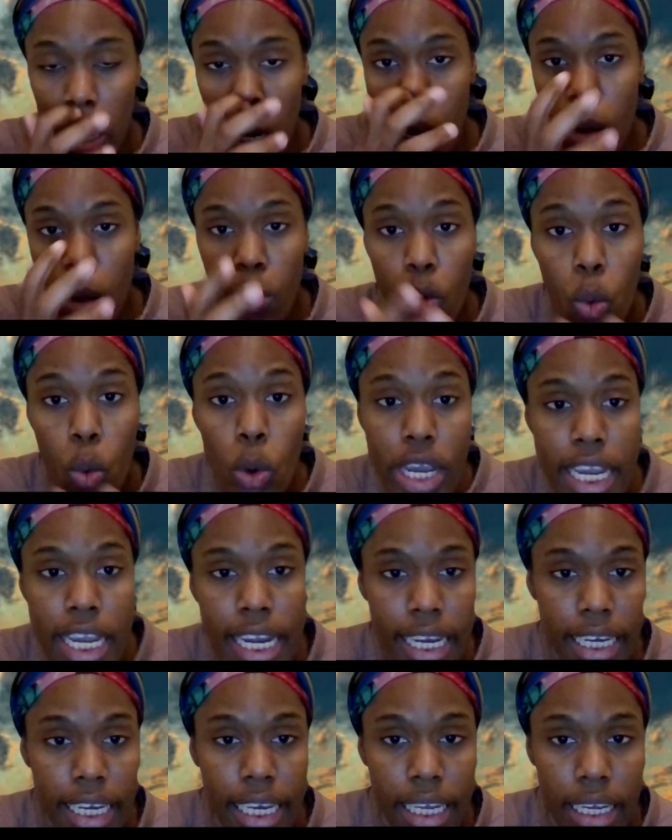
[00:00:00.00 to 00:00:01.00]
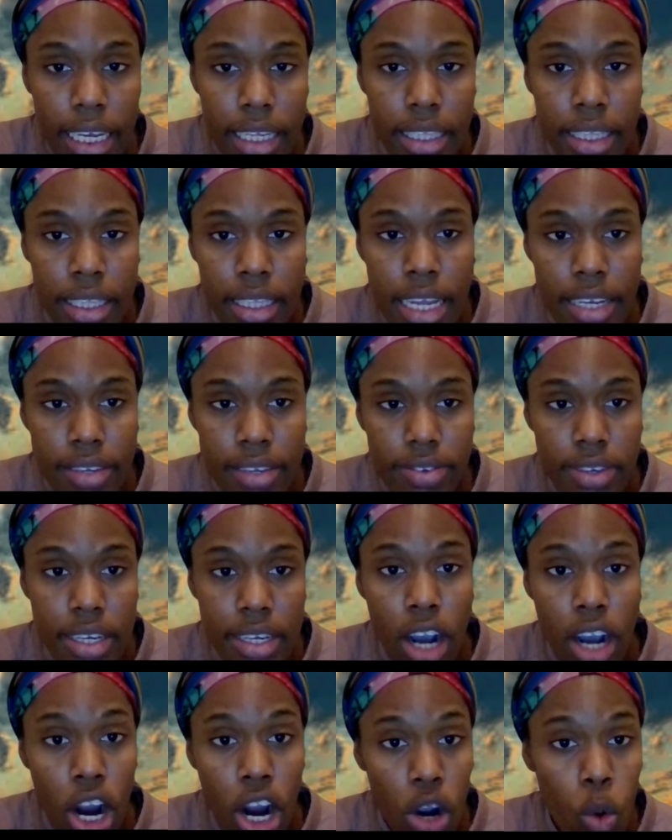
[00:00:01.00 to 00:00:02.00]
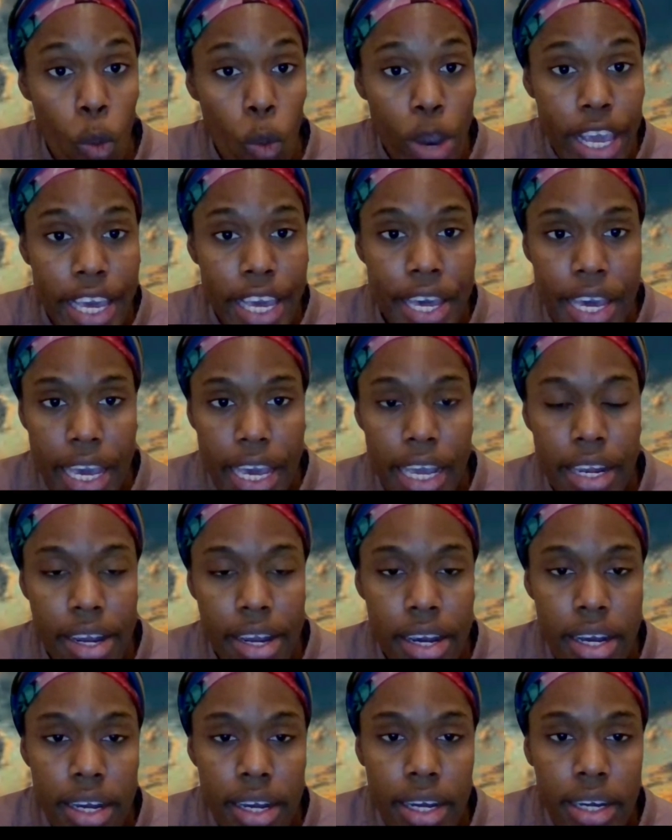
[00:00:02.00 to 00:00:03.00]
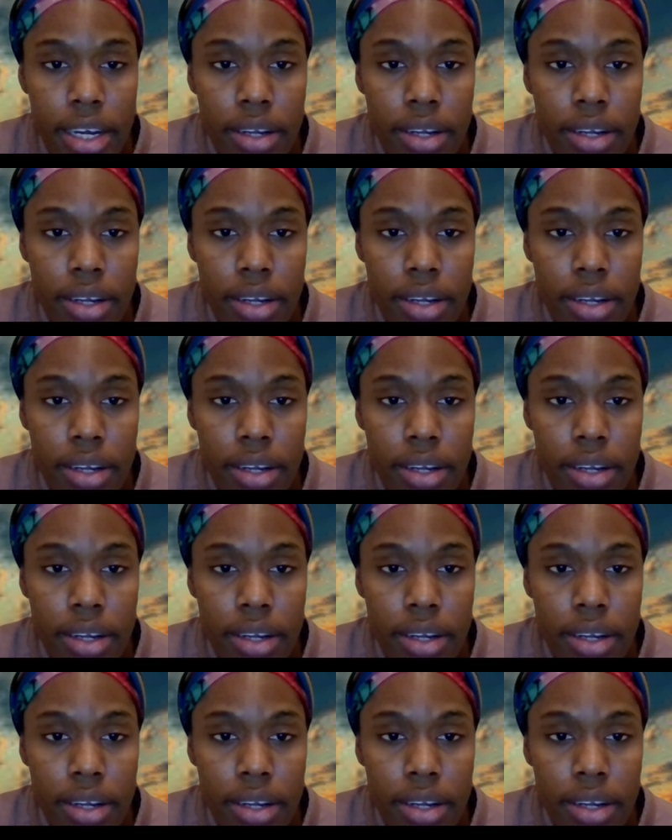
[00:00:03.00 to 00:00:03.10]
um weakness in our weak in.